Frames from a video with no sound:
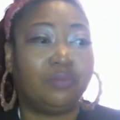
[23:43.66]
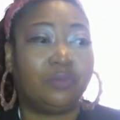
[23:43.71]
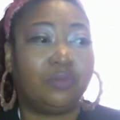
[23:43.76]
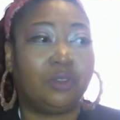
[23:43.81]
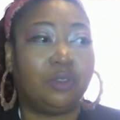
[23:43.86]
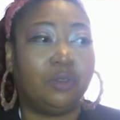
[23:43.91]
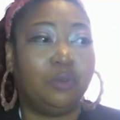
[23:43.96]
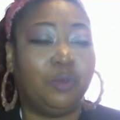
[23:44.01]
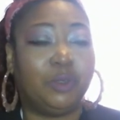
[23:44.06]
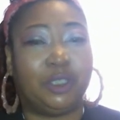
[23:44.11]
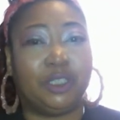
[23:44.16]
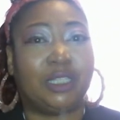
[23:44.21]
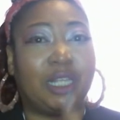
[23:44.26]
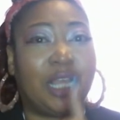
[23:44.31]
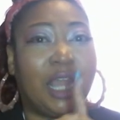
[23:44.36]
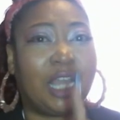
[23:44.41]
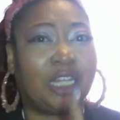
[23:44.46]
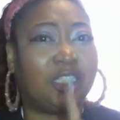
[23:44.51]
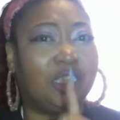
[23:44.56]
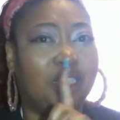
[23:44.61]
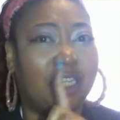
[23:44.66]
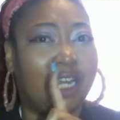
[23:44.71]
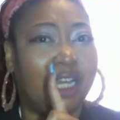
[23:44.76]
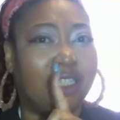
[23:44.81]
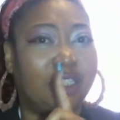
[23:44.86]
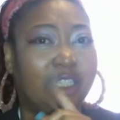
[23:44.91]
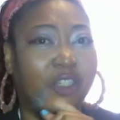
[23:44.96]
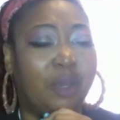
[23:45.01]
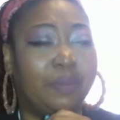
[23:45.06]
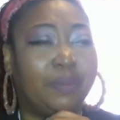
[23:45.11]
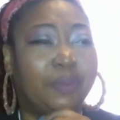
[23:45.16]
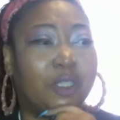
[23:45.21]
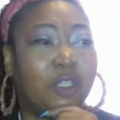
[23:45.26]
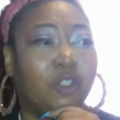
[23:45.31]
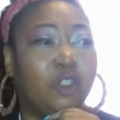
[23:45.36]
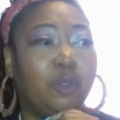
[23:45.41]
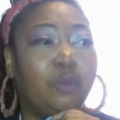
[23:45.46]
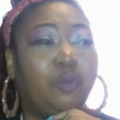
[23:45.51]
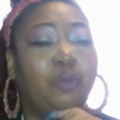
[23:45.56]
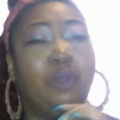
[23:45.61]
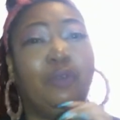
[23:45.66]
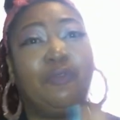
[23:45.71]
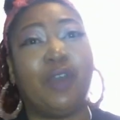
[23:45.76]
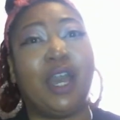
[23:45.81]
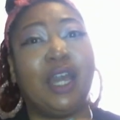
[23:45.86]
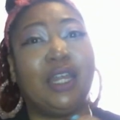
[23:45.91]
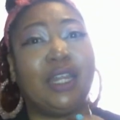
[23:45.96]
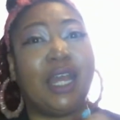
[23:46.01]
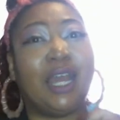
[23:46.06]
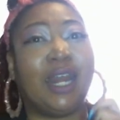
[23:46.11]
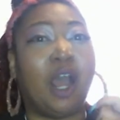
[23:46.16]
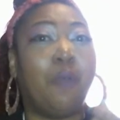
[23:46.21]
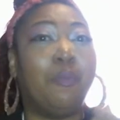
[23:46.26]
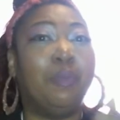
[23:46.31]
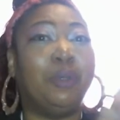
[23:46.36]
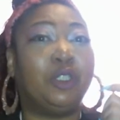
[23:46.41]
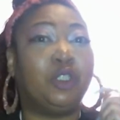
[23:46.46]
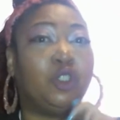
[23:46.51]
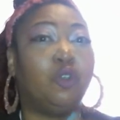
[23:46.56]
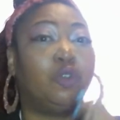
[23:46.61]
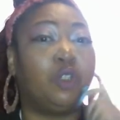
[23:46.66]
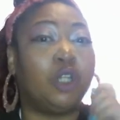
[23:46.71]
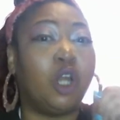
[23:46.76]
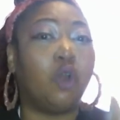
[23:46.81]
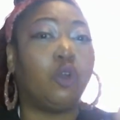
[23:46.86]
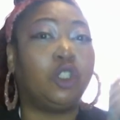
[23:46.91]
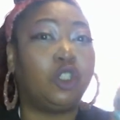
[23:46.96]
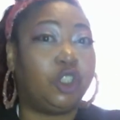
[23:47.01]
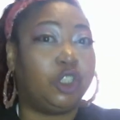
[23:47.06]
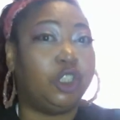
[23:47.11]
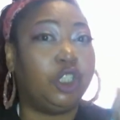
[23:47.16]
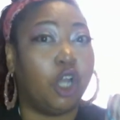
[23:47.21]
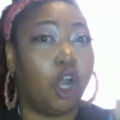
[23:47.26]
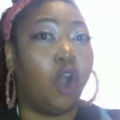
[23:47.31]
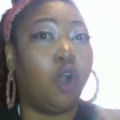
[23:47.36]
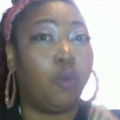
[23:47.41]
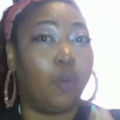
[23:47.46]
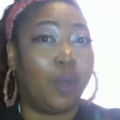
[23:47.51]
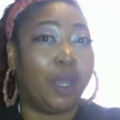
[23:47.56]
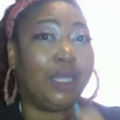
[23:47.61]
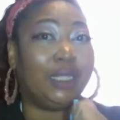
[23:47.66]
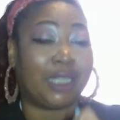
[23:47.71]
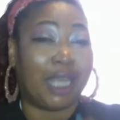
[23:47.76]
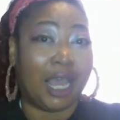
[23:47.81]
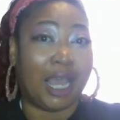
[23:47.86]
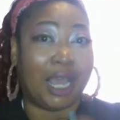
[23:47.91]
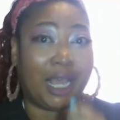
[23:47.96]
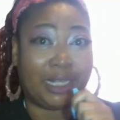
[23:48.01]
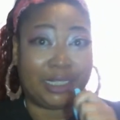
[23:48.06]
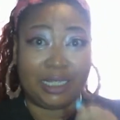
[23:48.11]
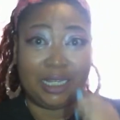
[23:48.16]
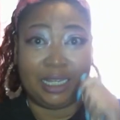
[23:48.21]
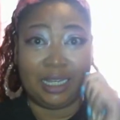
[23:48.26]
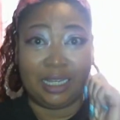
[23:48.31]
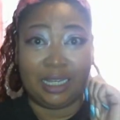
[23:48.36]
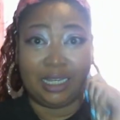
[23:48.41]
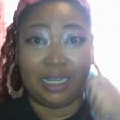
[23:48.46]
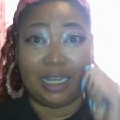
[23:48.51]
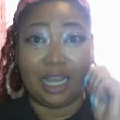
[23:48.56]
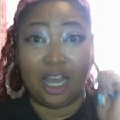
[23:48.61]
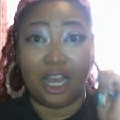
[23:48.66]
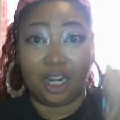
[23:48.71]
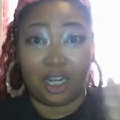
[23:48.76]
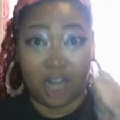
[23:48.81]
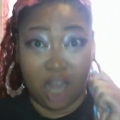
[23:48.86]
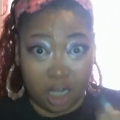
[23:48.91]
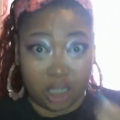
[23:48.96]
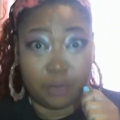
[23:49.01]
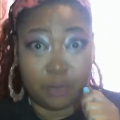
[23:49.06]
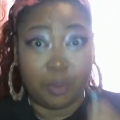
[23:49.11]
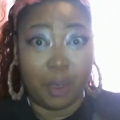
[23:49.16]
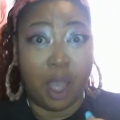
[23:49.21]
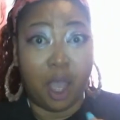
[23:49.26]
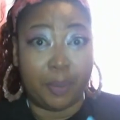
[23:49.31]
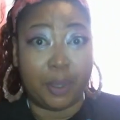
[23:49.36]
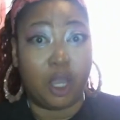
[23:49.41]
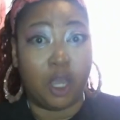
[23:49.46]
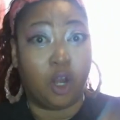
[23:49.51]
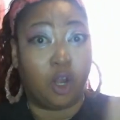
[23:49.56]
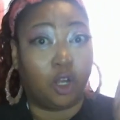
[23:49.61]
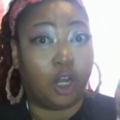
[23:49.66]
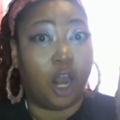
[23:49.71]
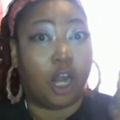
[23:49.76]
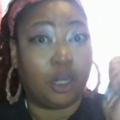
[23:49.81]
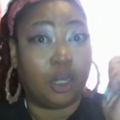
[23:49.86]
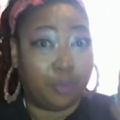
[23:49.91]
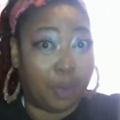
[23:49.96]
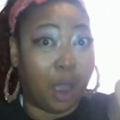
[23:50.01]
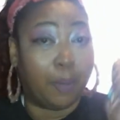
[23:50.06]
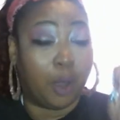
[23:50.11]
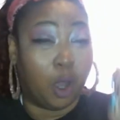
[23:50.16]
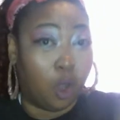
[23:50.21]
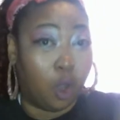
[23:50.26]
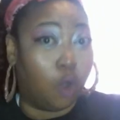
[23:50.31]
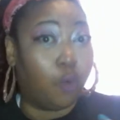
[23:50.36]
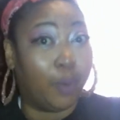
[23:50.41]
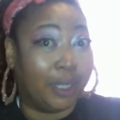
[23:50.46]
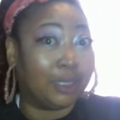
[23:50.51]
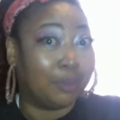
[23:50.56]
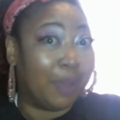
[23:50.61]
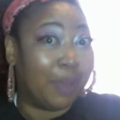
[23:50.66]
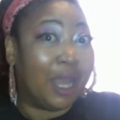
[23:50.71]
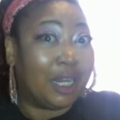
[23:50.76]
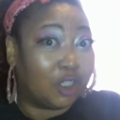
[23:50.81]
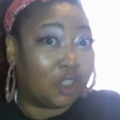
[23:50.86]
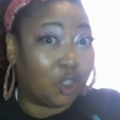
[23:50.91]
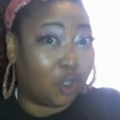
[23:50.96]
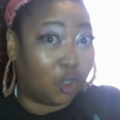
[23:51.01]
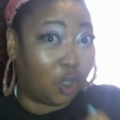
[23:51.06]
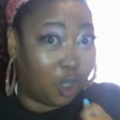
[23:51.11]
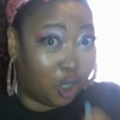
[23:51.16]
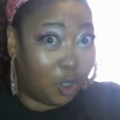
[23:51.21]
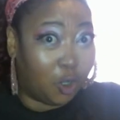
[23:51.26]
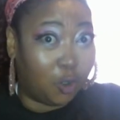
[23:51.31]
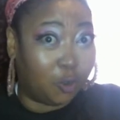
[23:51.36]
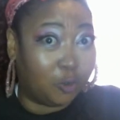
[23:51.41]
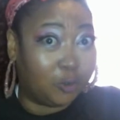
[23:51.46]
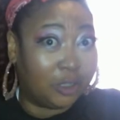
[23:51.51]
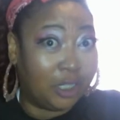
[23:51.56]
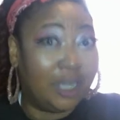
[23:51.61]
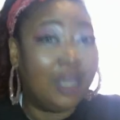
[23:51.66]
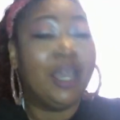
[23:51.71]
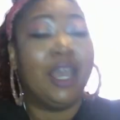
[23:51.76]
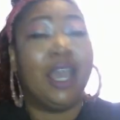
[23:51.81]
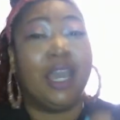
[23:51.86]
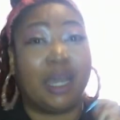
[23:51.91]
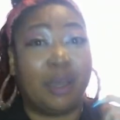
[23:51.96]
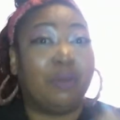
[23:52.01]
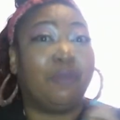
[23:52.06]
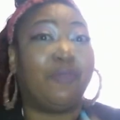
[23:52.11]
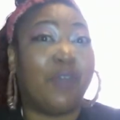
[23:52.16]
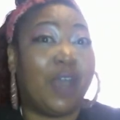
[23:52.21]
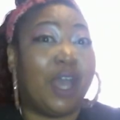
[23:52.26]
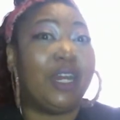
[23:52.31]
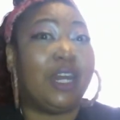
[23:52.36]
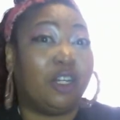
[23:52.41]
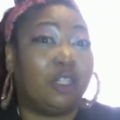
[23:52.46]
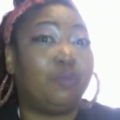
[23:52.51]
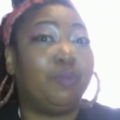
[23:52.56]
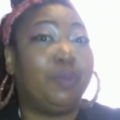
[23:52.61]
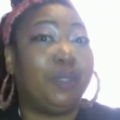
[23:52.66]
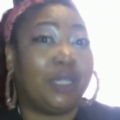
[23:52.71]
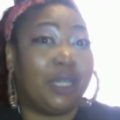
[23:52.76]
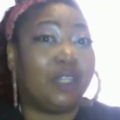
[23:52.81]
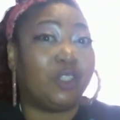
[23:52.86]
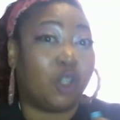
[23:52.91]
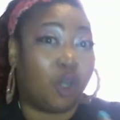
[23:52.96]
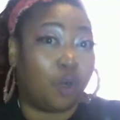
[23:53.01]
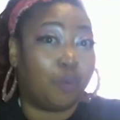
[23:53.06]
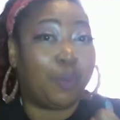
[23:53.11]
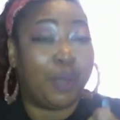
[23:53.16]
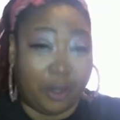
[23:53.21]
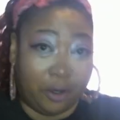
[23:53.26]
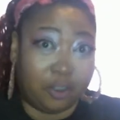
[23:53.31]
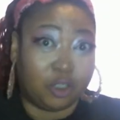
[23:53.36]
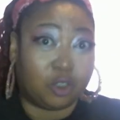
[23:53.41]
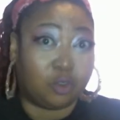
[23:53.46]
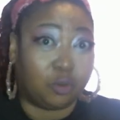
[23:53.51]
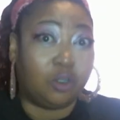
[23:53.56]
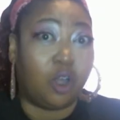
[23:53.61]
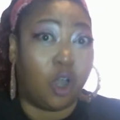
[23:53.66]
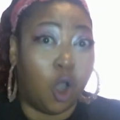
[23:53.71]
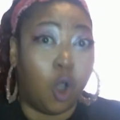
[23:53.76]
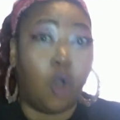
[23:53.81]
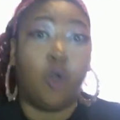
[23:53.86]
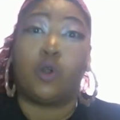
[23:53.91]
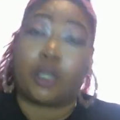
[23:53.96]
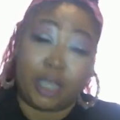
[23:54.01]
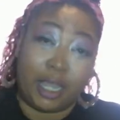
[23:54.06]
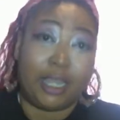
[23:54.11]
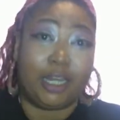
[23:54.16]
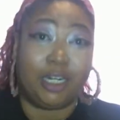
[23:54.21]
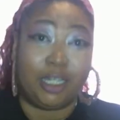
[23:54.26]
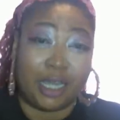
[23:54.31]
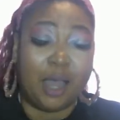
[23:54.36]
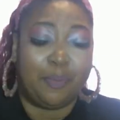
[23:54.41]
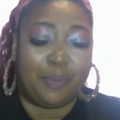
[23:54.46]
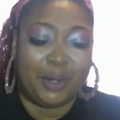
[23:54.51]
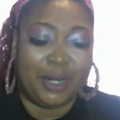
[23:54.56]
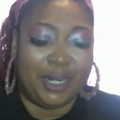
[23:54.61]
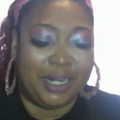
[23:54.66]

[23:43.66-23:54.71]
Which is actually not until episode 2 we find that out. But you'll notice she always has a lollipop, and her lollipop always matches her clothes. And come to find out, it's because her parents own a candy company.